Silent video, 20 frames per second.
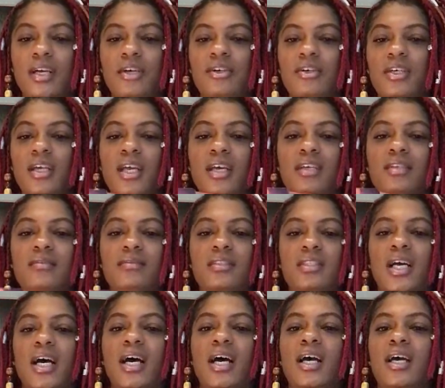creative
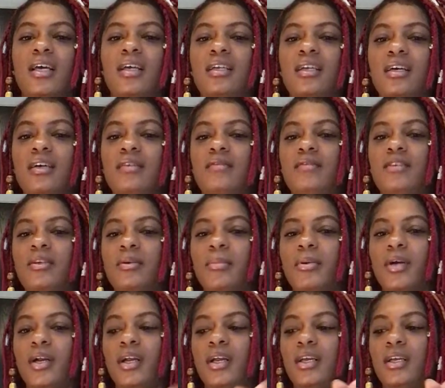side of your
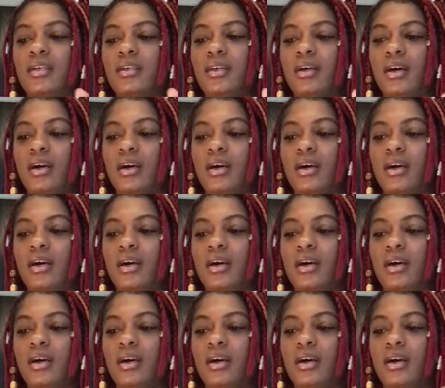brain,